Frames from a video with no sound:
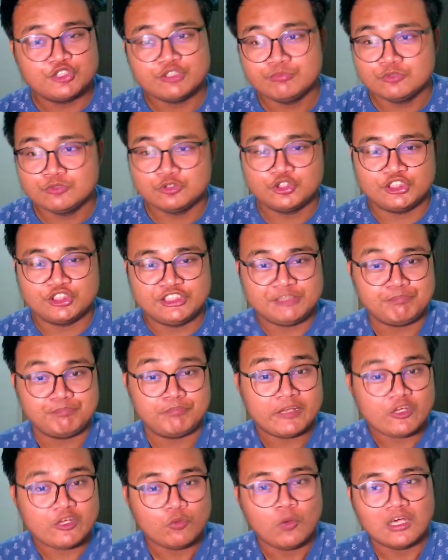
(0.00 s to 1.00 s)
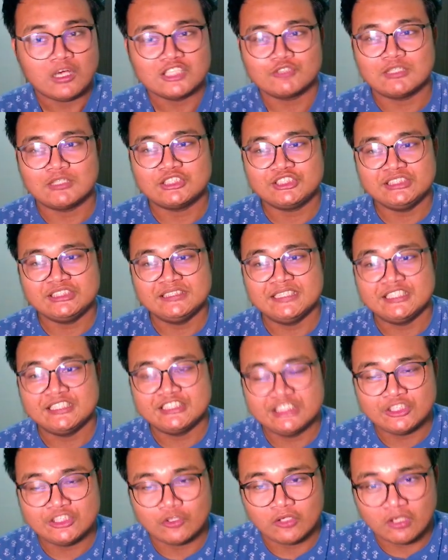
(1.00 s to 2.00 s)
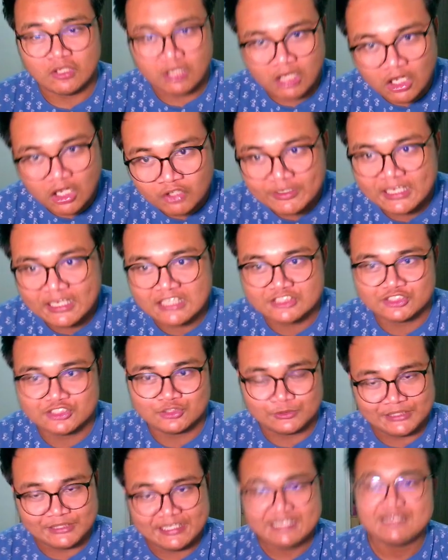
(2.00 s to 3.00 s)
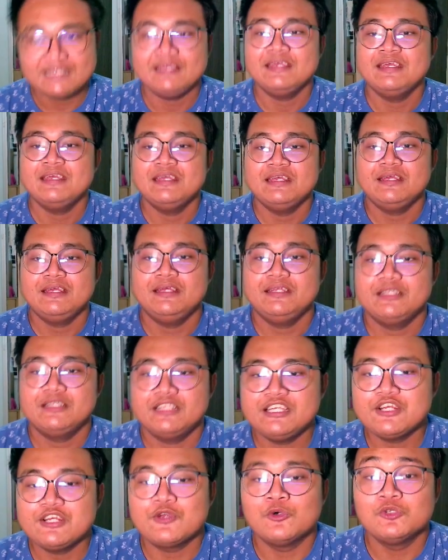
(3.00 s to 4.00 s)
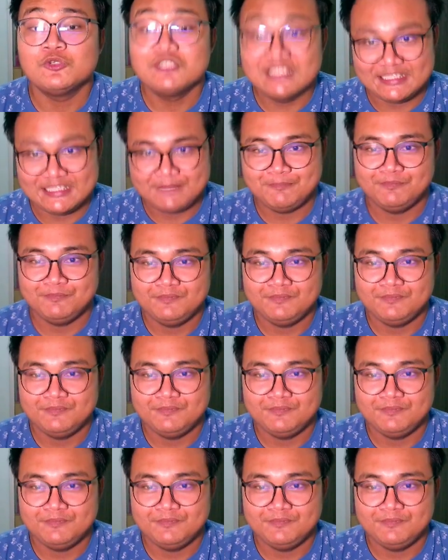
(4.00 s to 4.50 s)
Mu, she pay was what she needs into Lagani has so ye. Then go there.